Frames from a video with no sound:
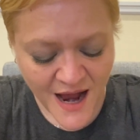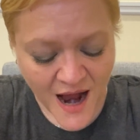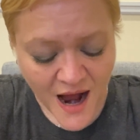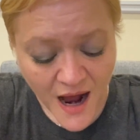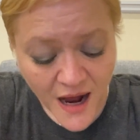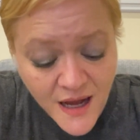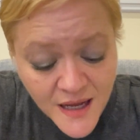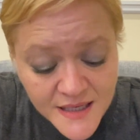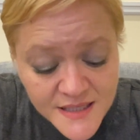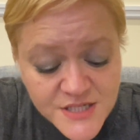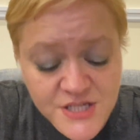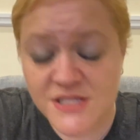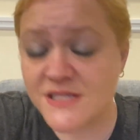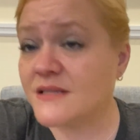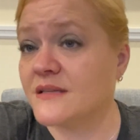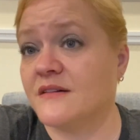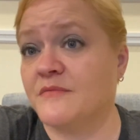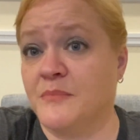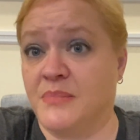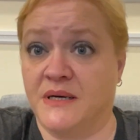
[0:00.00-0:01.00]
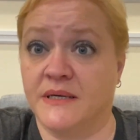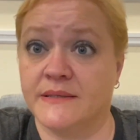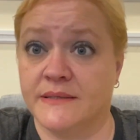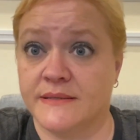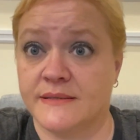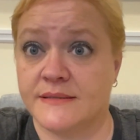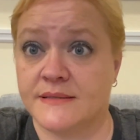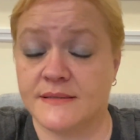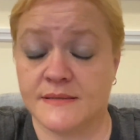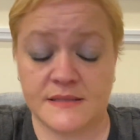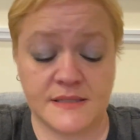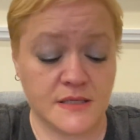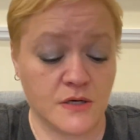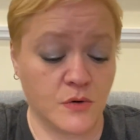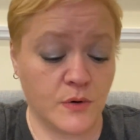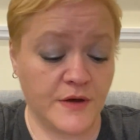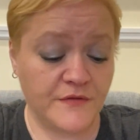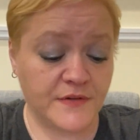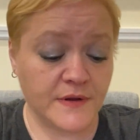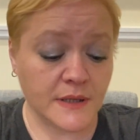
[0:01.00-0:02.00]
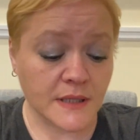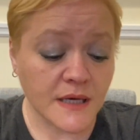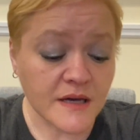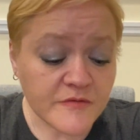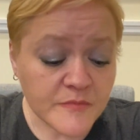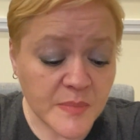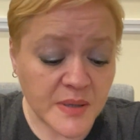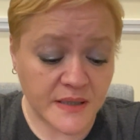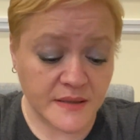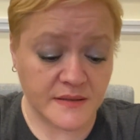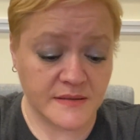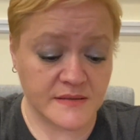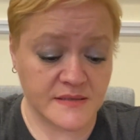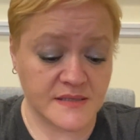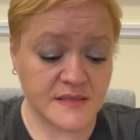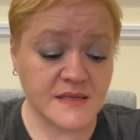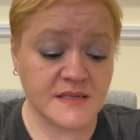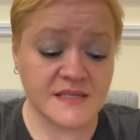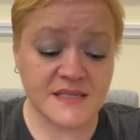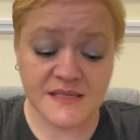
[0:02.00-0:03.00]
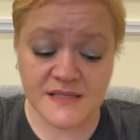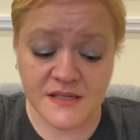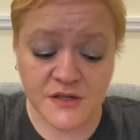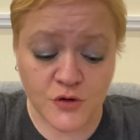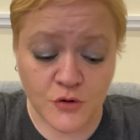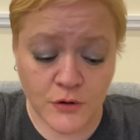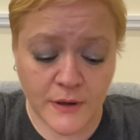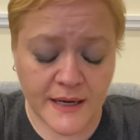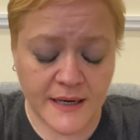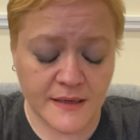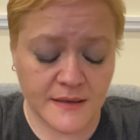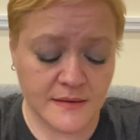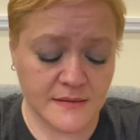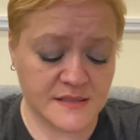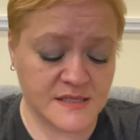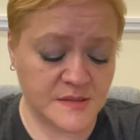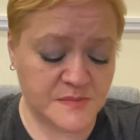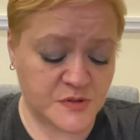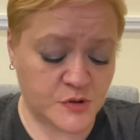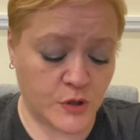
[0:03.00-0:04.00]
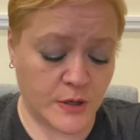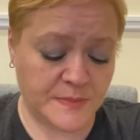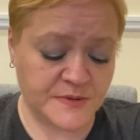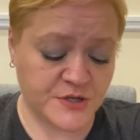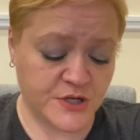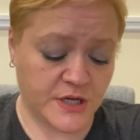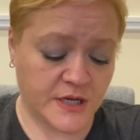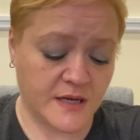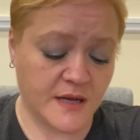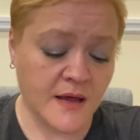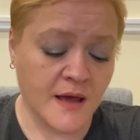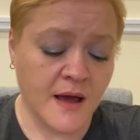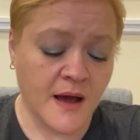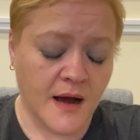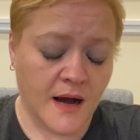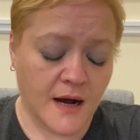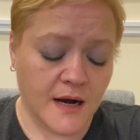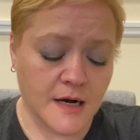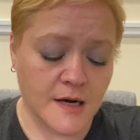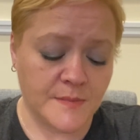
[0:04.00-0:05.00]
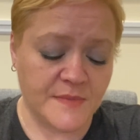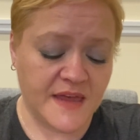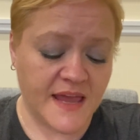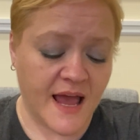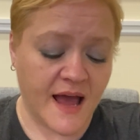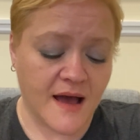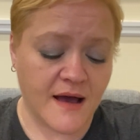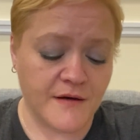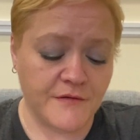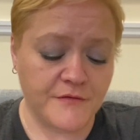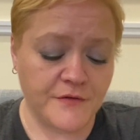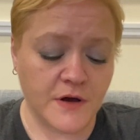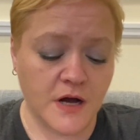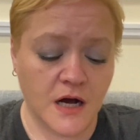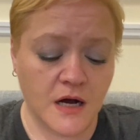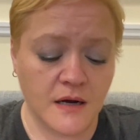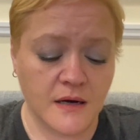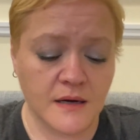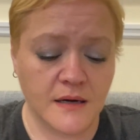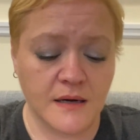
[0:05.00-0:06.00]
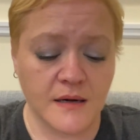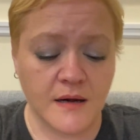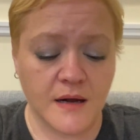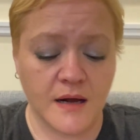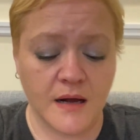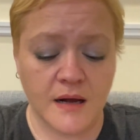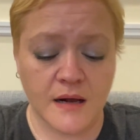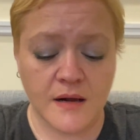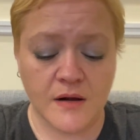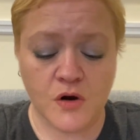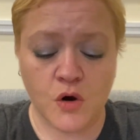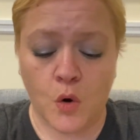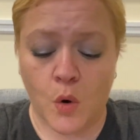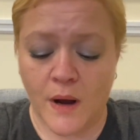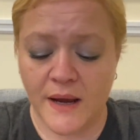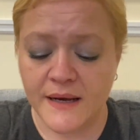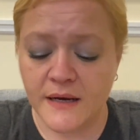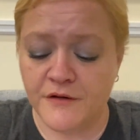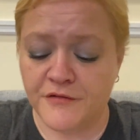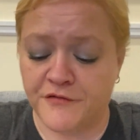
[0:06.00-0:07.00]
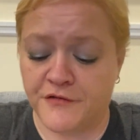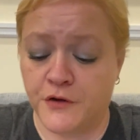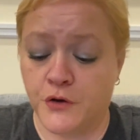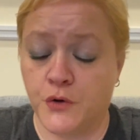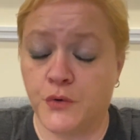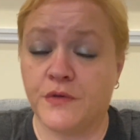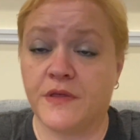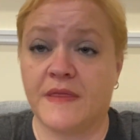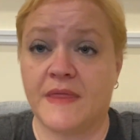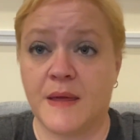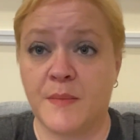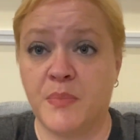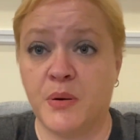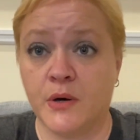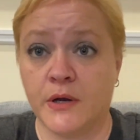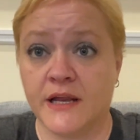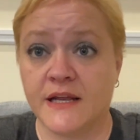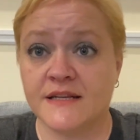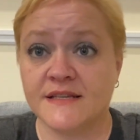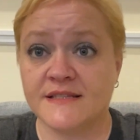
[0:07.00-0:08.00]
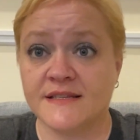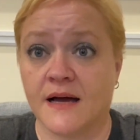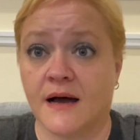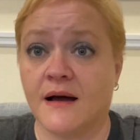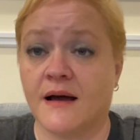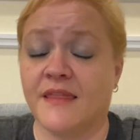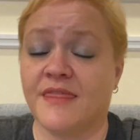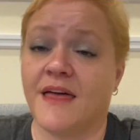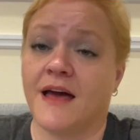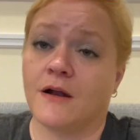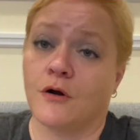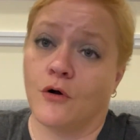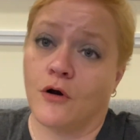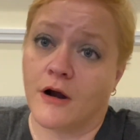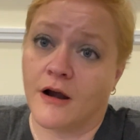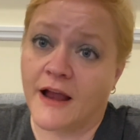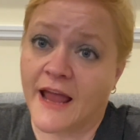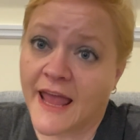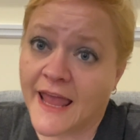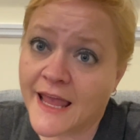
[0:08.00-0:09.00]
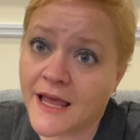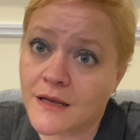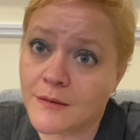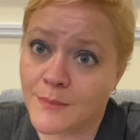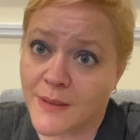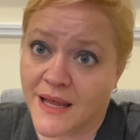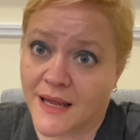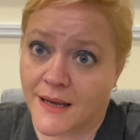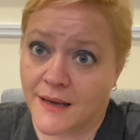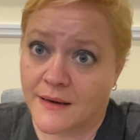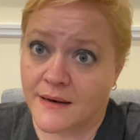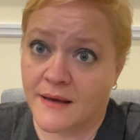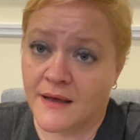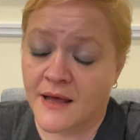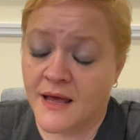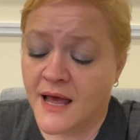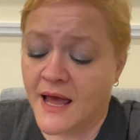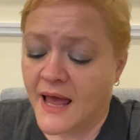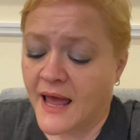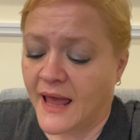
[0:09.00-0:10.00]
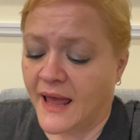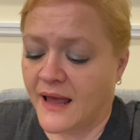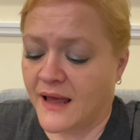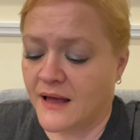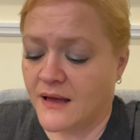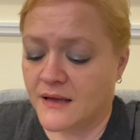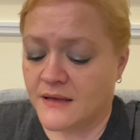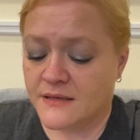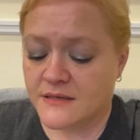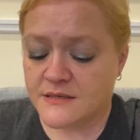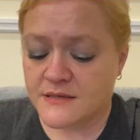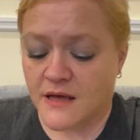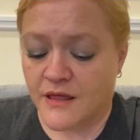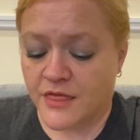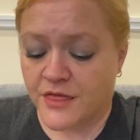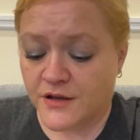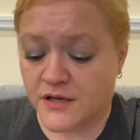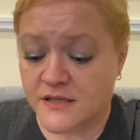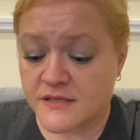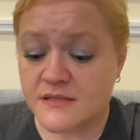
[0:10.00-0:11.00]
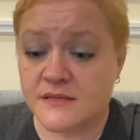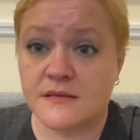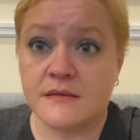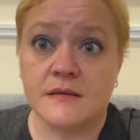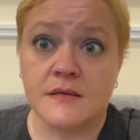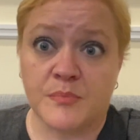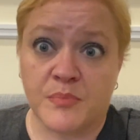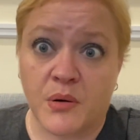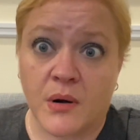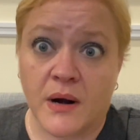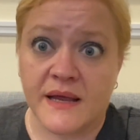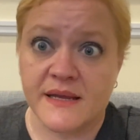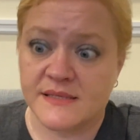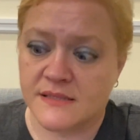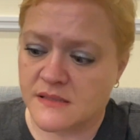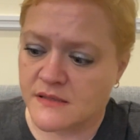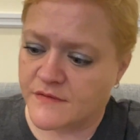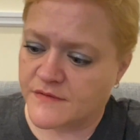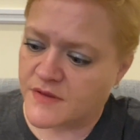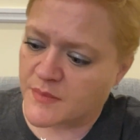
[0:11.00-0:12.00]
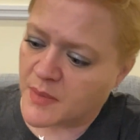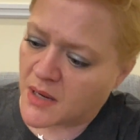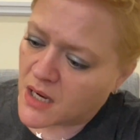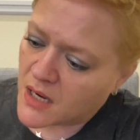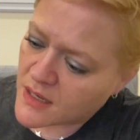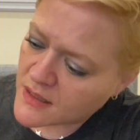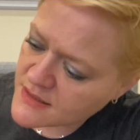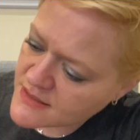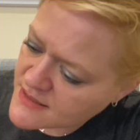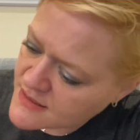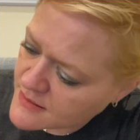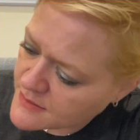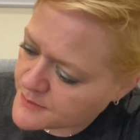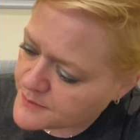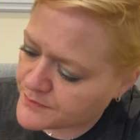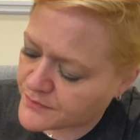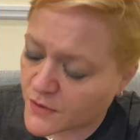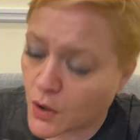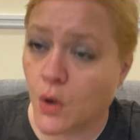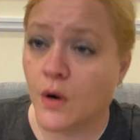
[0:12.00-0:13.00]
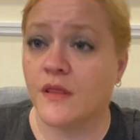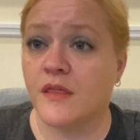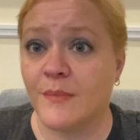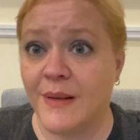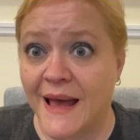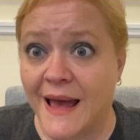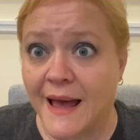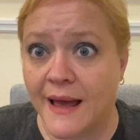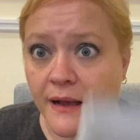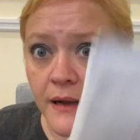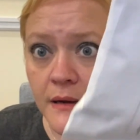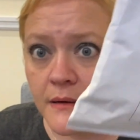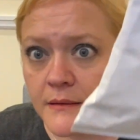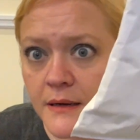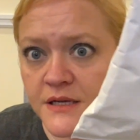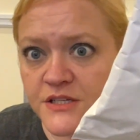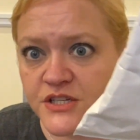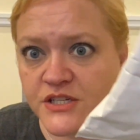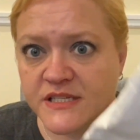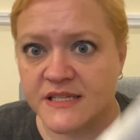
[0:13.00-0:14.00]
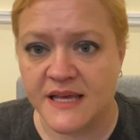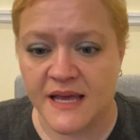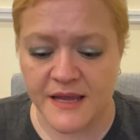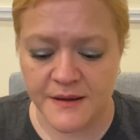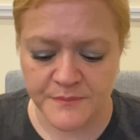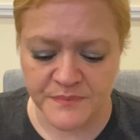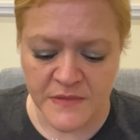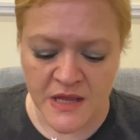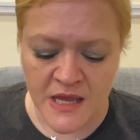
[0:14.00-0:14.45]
I just love buttons. So if you love buttons, this is a great subscription. They have quite a few that they put inside that are handmade, and thus the price of the box, or the bag, I should say.